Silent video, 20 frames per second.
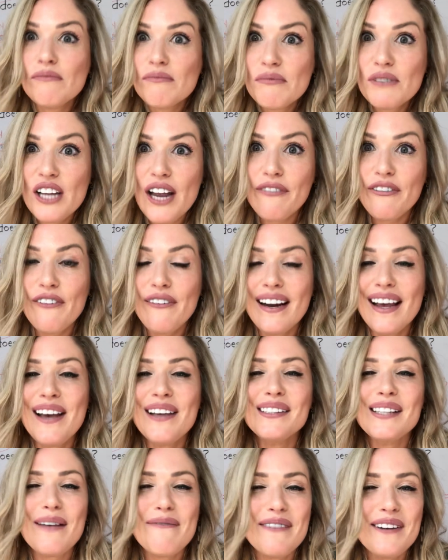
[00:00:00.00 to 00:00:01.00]
check for
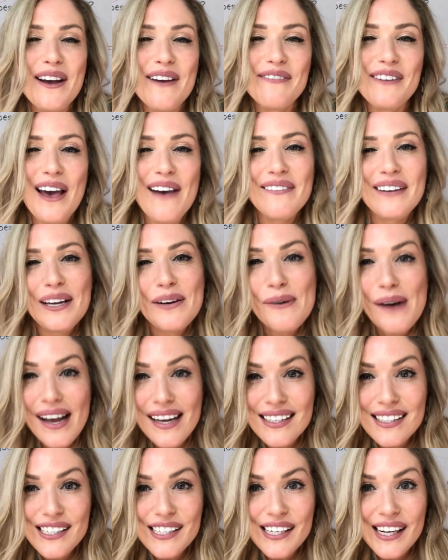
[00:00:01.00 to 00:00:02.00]
videos. Let me know if you have any
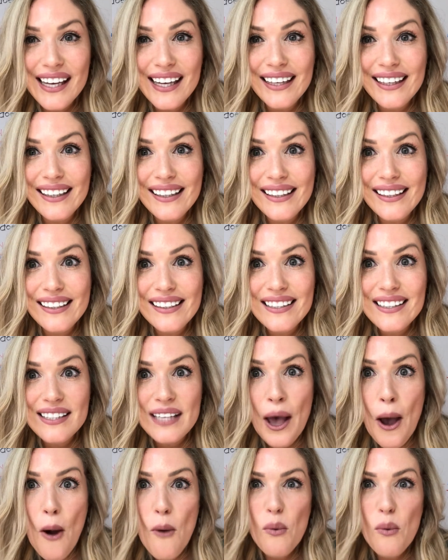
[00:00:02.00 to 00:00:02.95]
questions.